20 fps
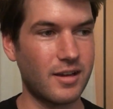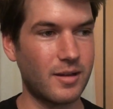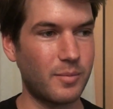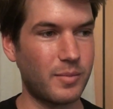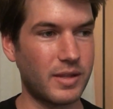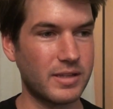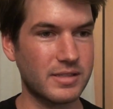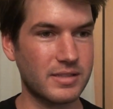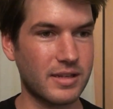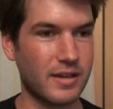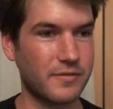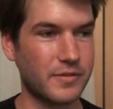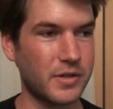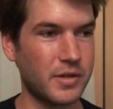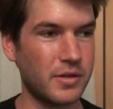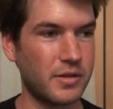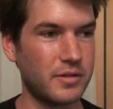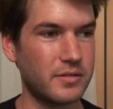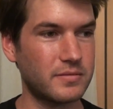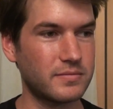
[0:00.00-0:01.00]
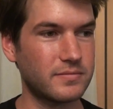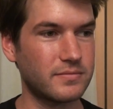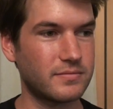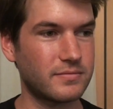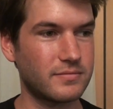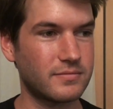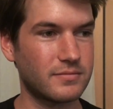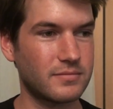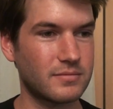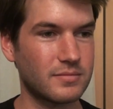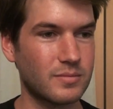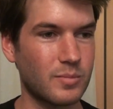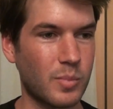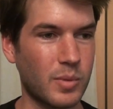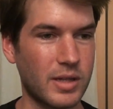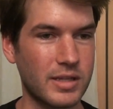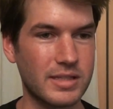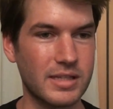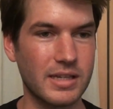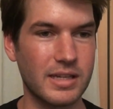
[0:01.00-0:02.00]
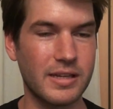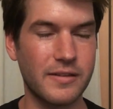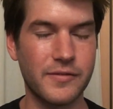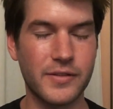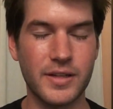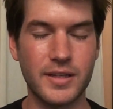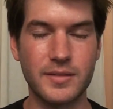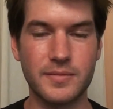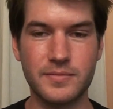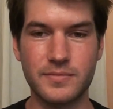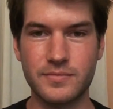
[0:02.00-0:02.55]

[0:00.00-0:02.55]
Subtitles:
pleasant afternoon, pleasant evening,